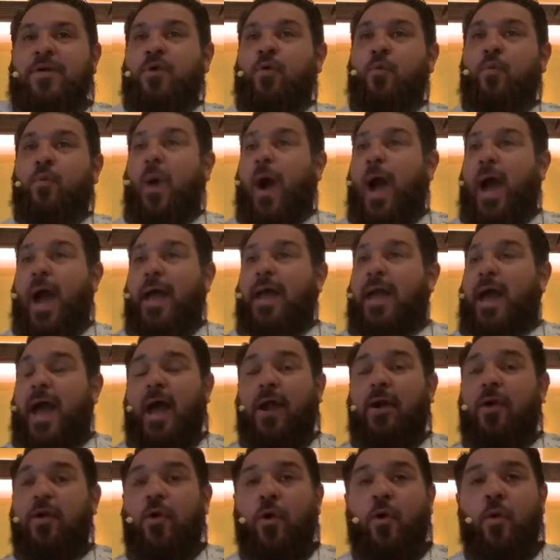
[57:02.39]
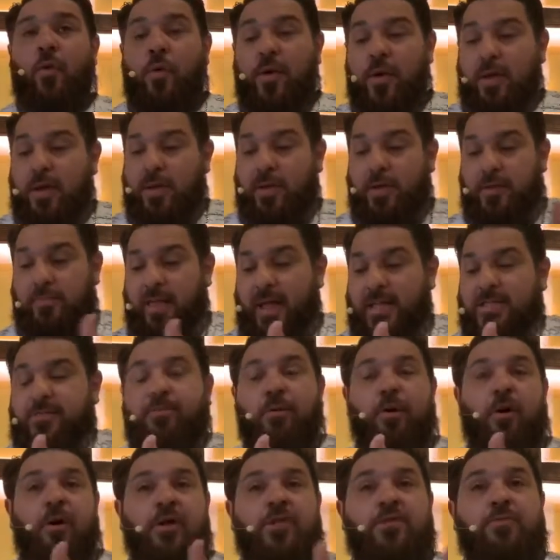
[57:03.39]
you. Why? I don't know. That's
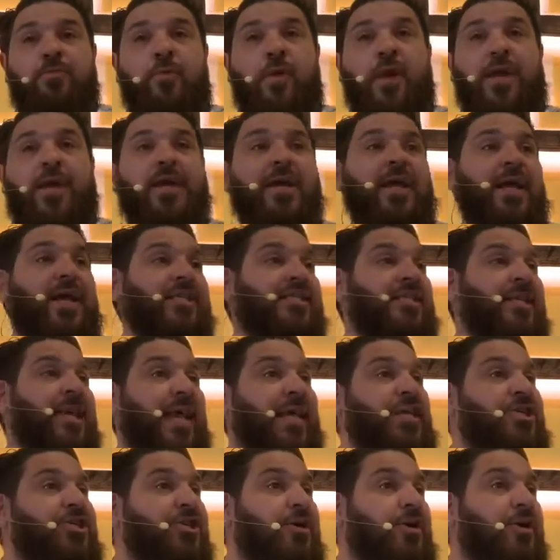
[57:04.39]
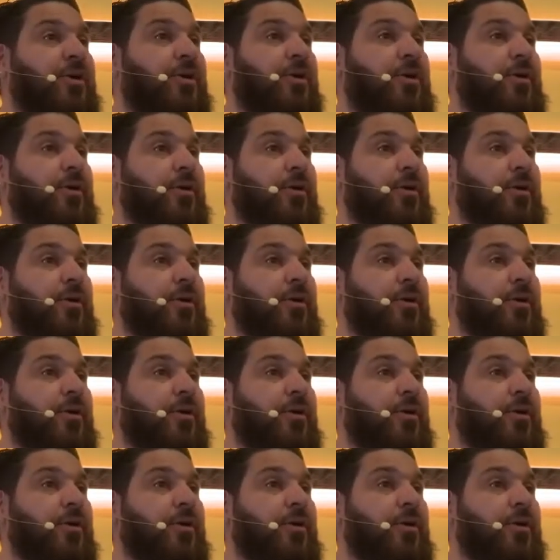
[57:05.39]
Paul's point. It's nature.